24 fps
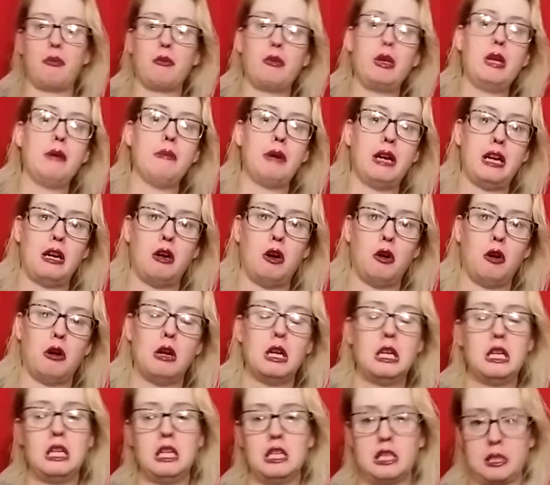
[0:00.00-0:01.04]
in my
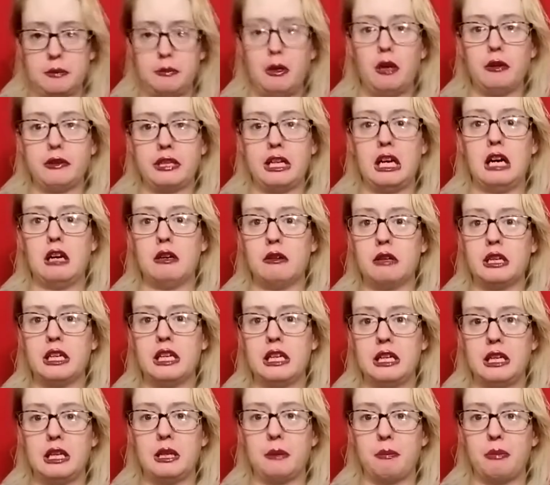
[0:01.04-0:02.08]
small town, uh,
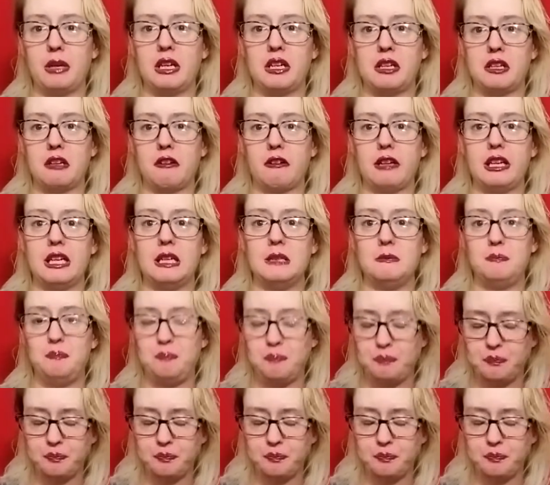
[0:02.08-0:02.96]
it's basically